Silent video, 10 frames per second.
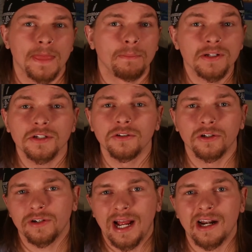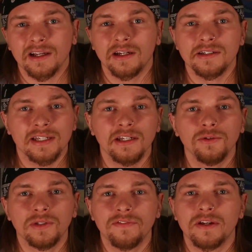but to learn how to
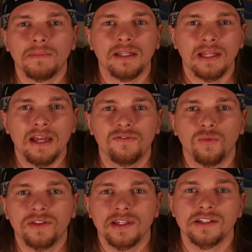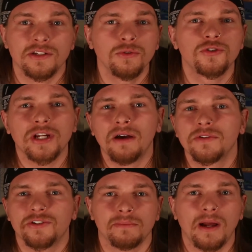continue living my life with this new
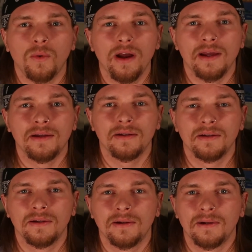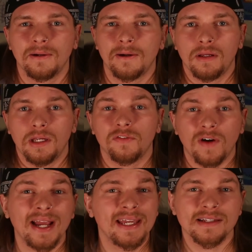challenge in my way. If
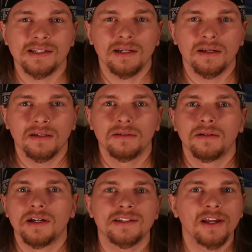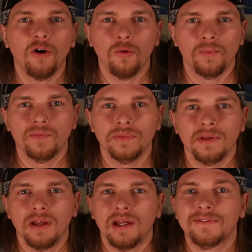I get sick, I stay home.
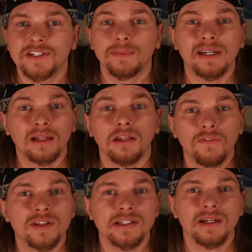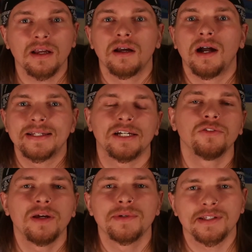If someone I love is sick, I
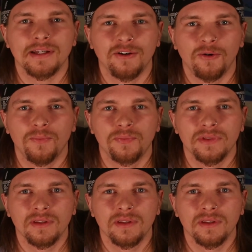tell them to stay home.